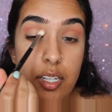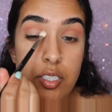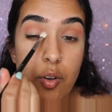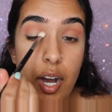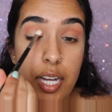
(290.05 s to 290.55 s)

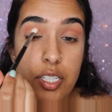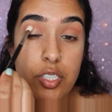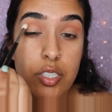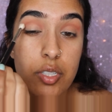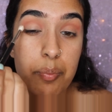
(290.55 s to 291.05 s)
so
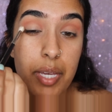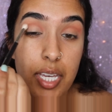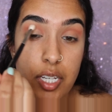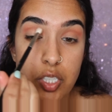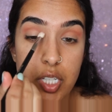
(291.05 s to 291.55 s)
under the
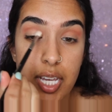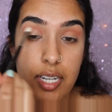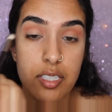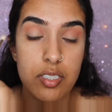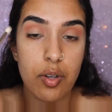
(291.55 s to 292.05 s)
pink
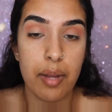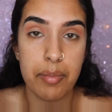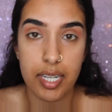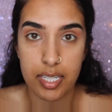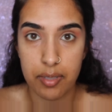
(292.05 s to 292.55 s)
shade. So I'm
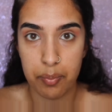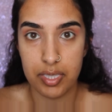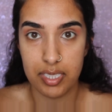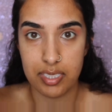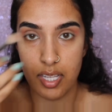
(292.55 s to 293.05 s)
not gonna
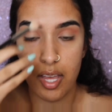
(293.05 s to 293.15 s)
put this,